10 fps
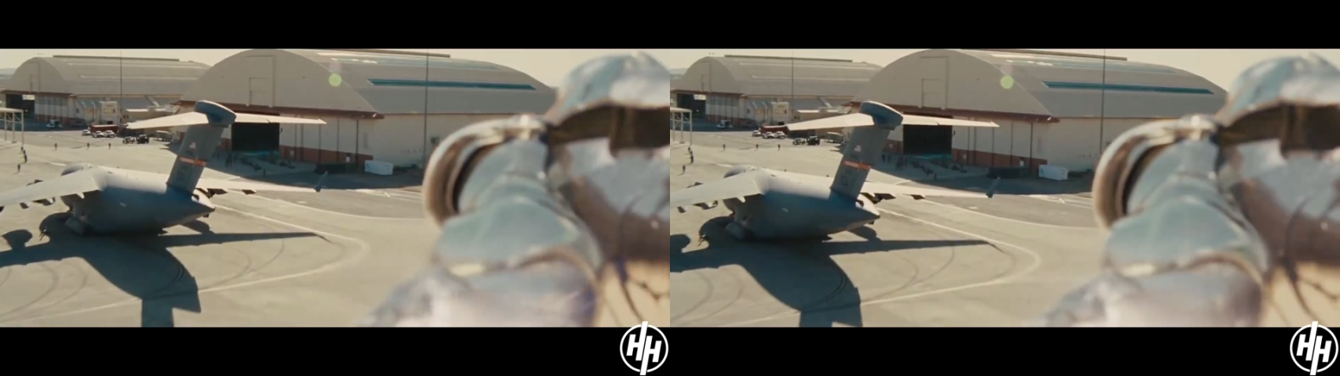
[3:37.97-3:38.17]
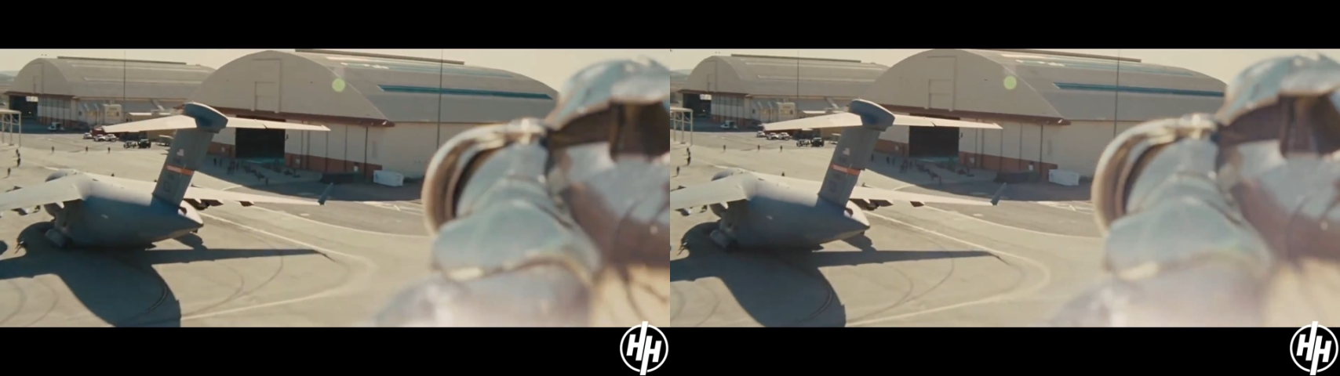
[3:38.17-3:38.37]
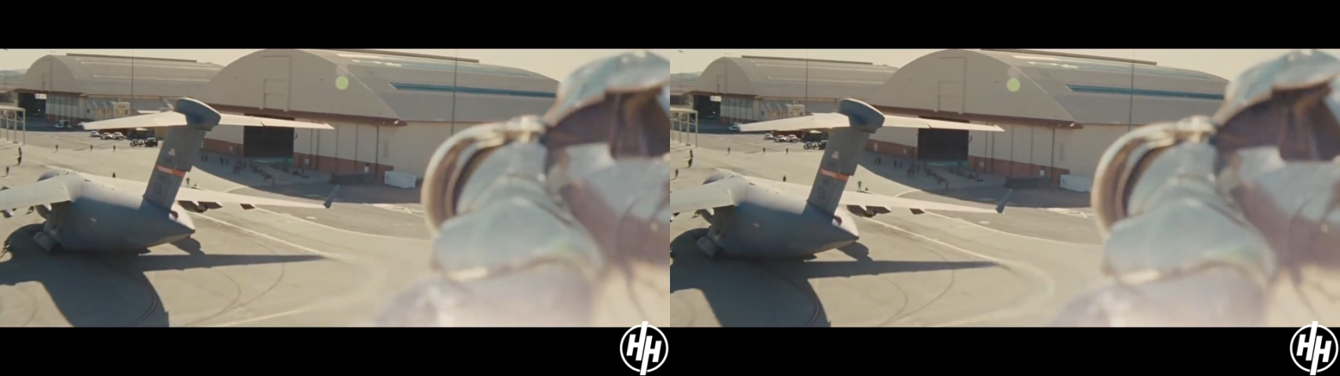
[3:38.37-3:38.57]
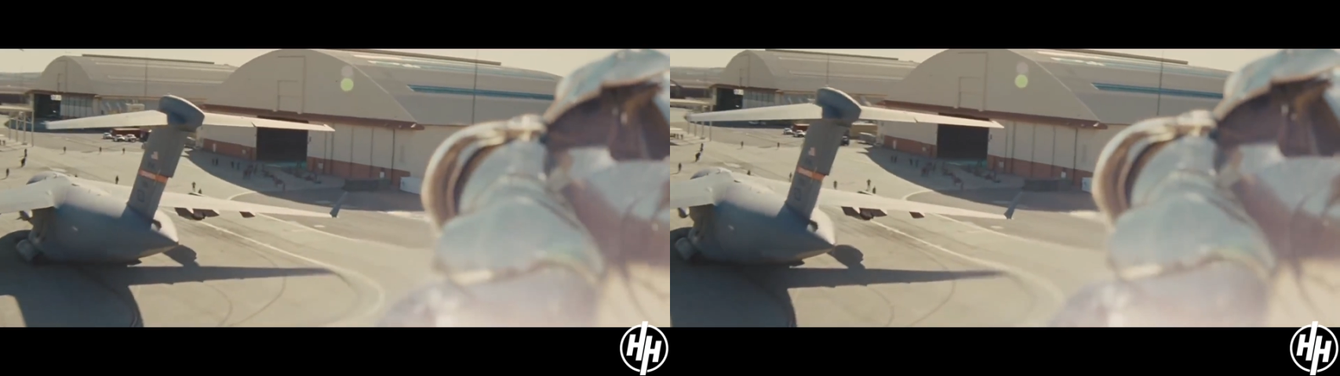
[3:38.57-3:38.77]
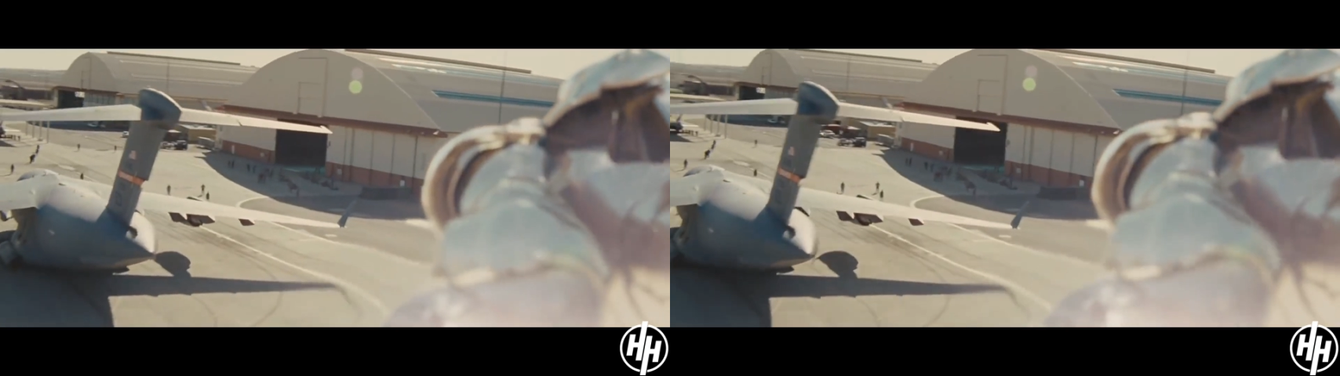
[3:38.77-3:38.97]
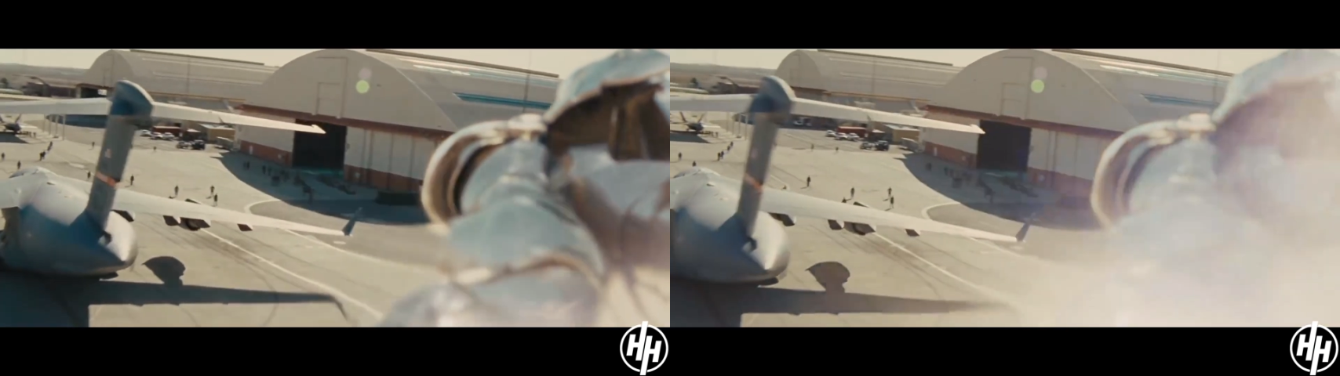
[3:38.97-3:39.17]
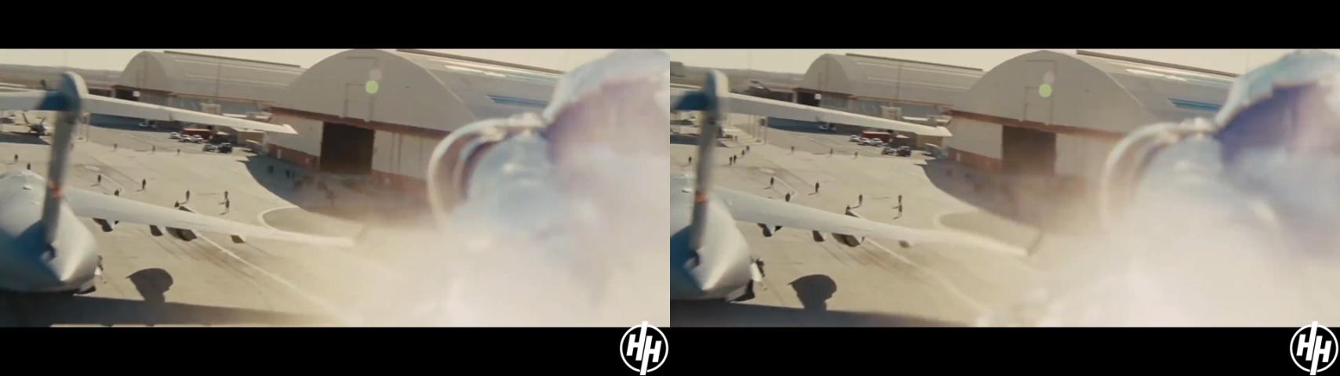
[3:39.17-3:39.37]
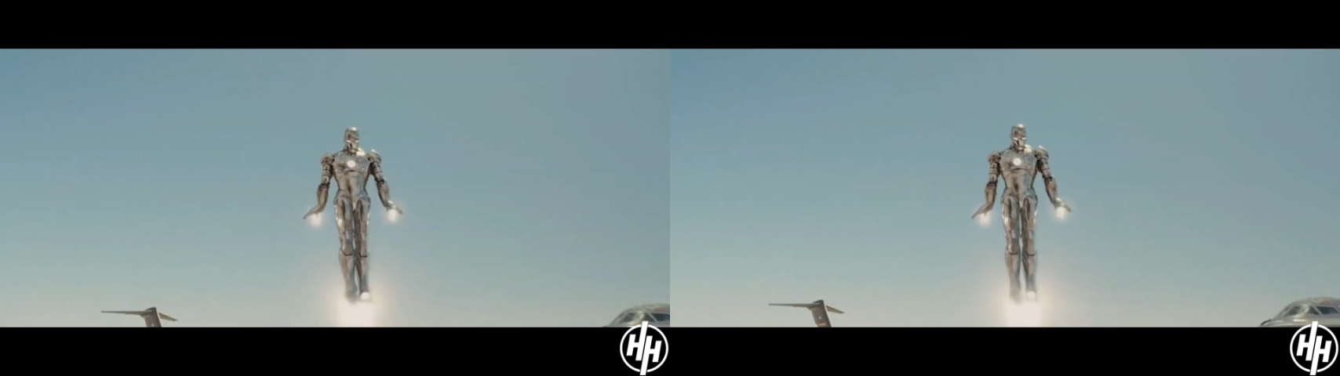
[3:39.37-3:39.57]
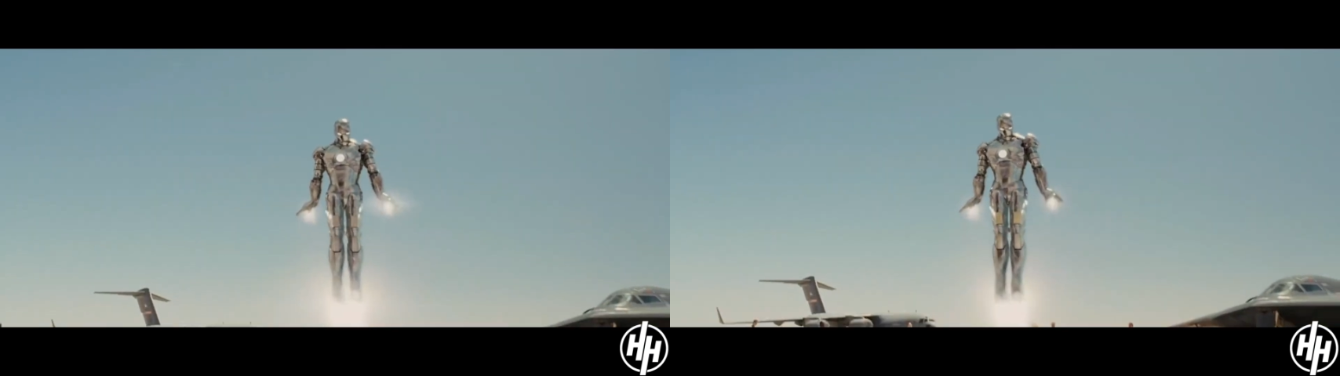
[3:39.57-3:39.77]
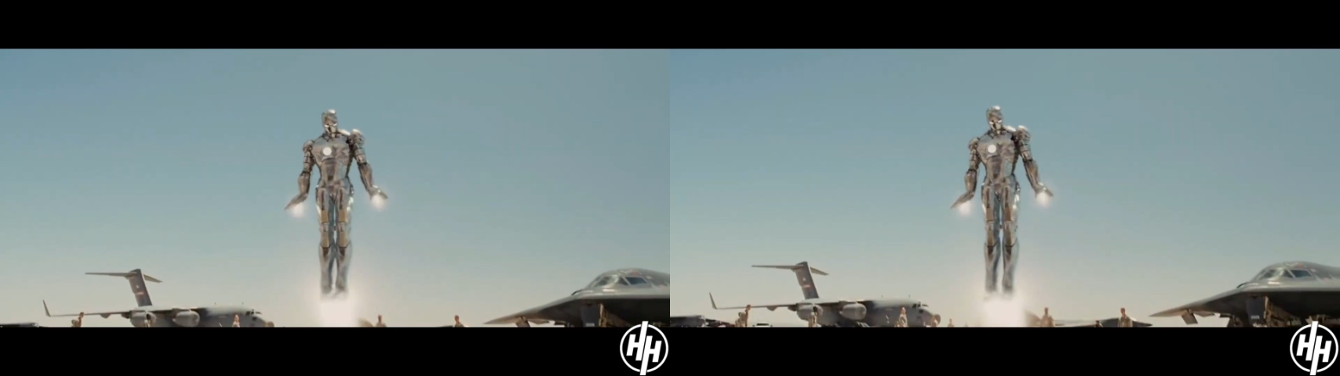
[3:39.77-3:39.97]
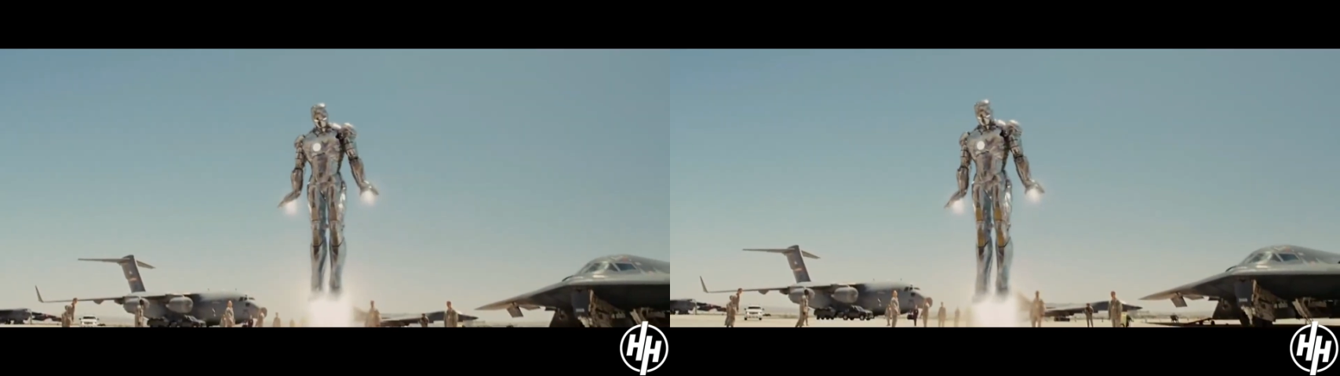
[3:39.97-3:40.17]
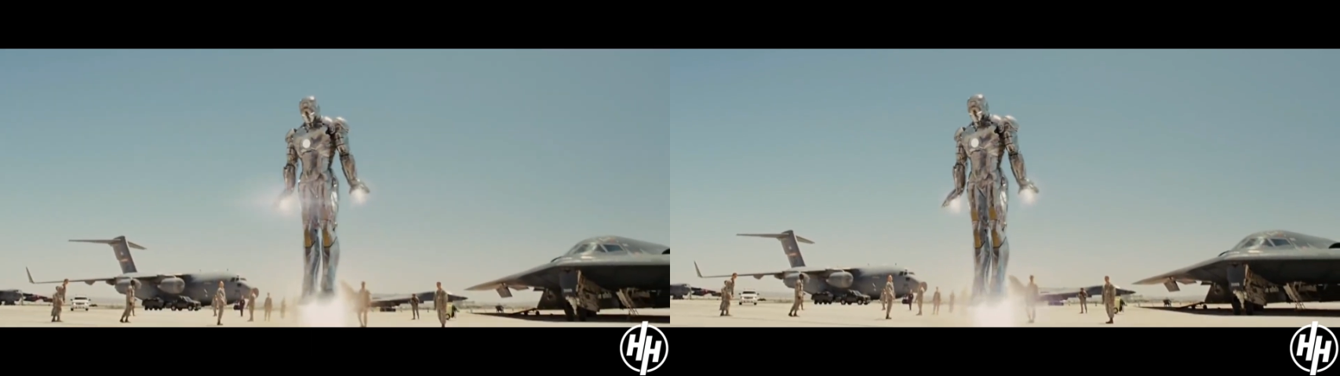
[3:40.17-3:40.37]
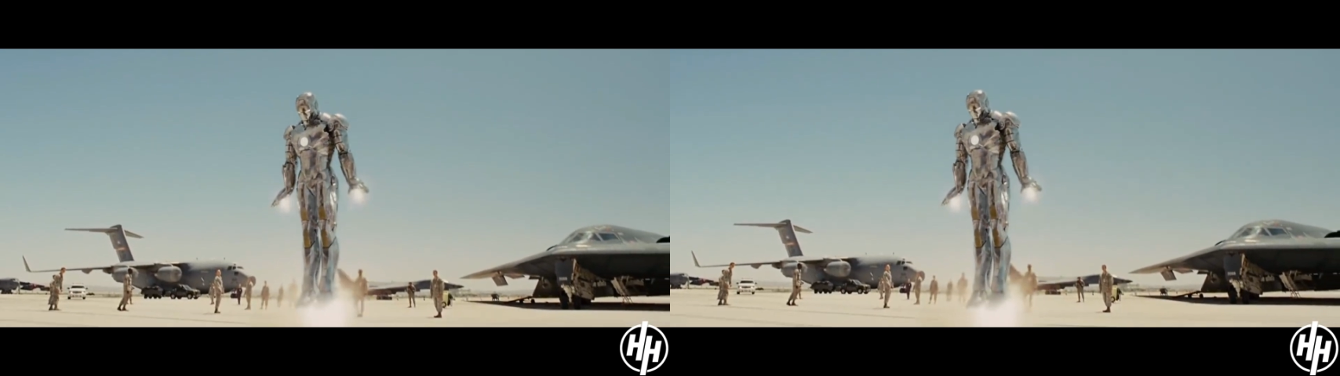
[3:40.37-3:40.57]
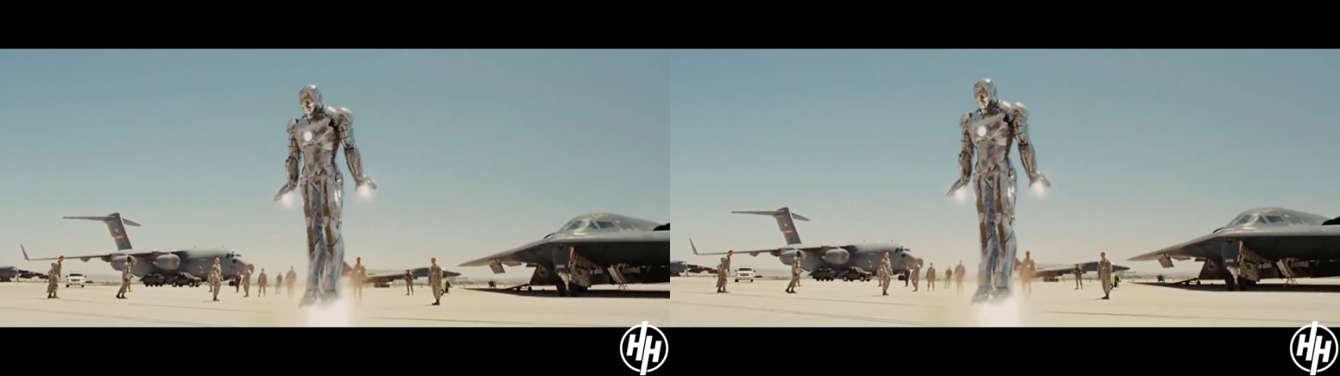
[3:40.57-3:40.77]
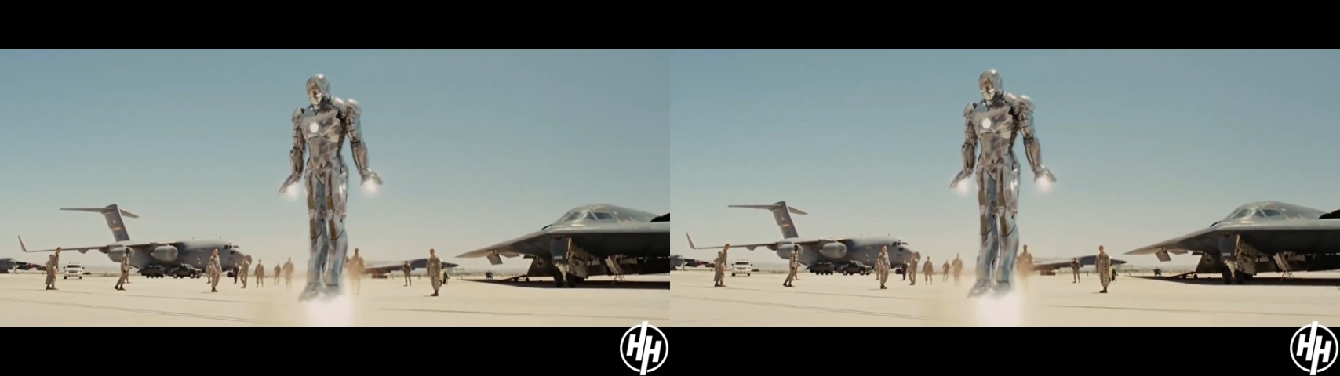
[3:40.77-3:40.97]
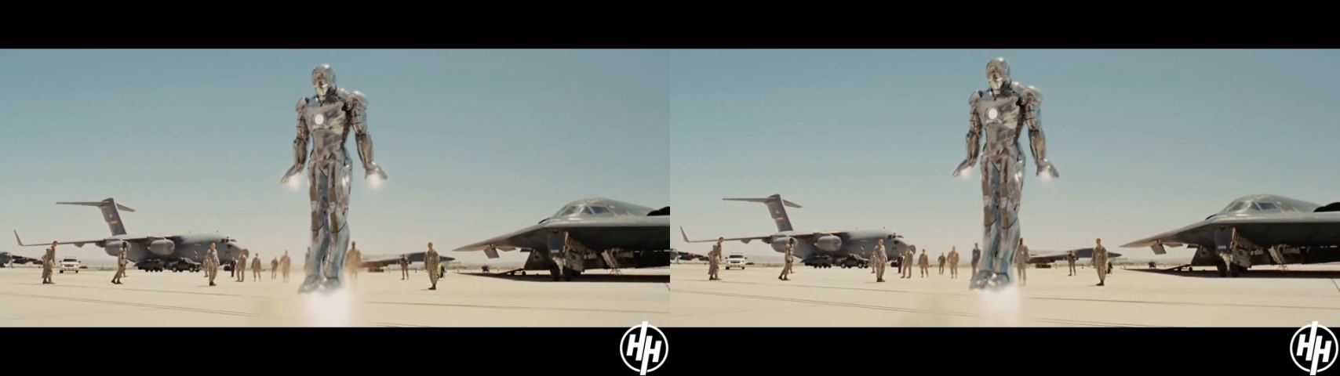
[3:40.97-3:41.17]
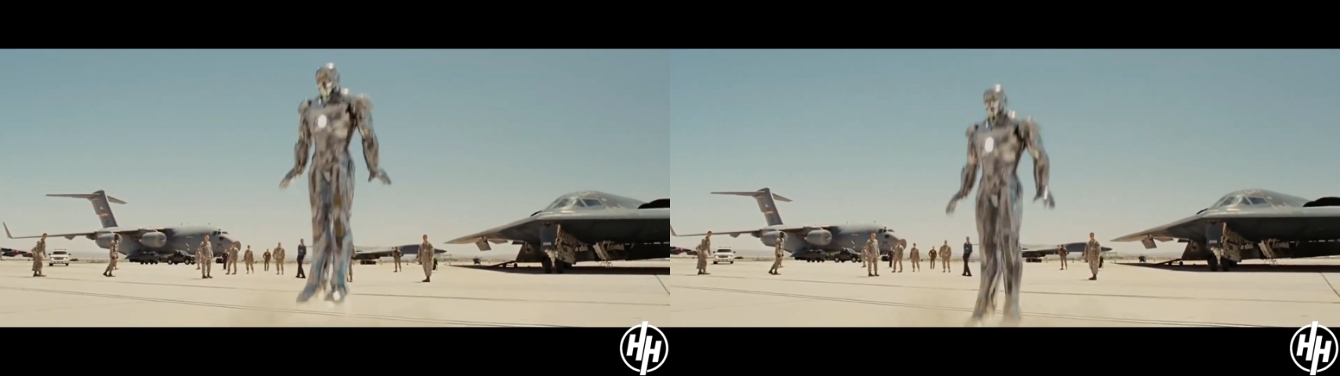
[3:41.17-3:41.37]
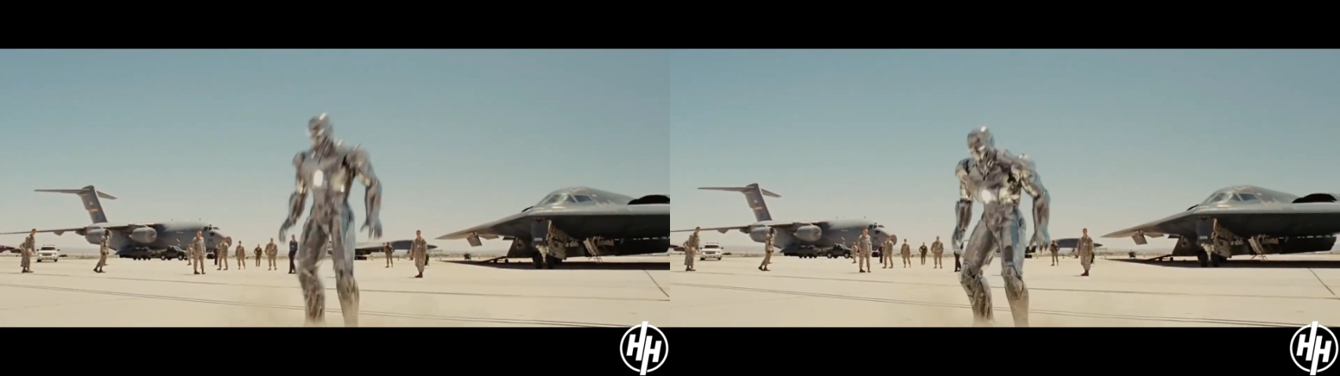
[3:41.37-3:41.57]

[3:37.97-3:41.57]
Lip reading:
No face is visible, so there are no lips to read.